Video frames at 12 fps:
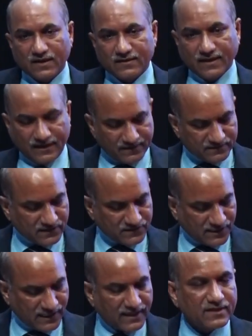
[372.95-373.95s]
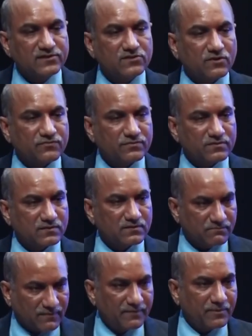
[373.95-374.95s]
That is the challenge of
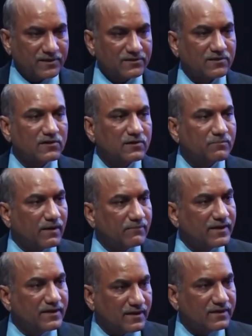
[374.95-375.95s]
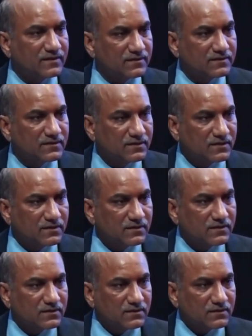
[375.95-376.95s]
my particular department and
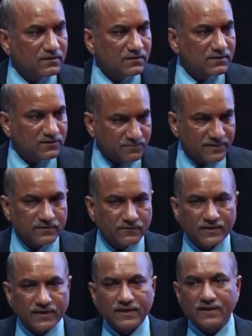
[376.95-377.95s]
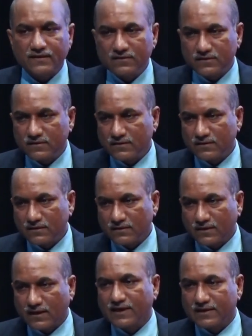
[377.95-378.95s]
specifically and
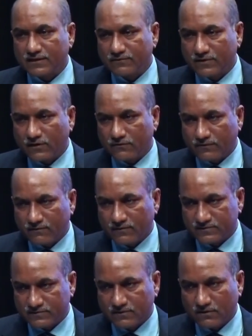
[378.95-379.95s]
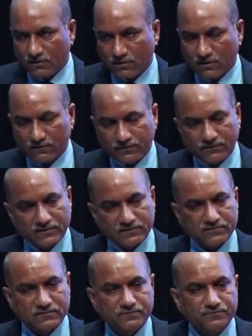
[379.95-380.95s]
collectively of ours, all of
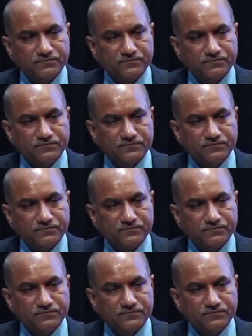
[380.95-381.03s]
ours.